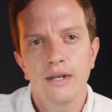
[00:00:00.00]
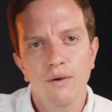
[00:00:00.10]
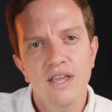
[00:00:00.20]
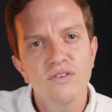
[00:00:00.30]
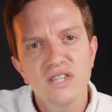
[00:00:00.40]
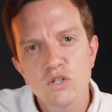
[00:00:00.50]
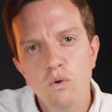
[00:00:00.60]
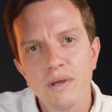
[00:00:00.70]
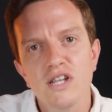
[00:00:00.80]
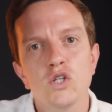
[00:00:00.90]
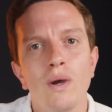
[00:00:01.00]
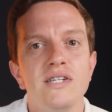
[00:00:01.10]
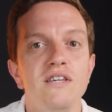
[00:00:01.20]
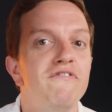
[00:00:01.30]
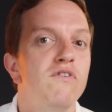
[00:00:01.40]
Now, given this will be in
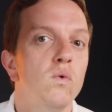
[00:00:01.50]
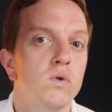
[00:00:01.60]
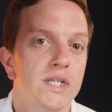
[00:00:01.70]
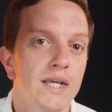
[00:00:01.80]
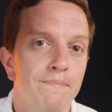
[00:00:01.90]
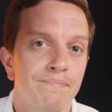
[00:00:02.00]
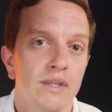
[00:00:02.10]
2040,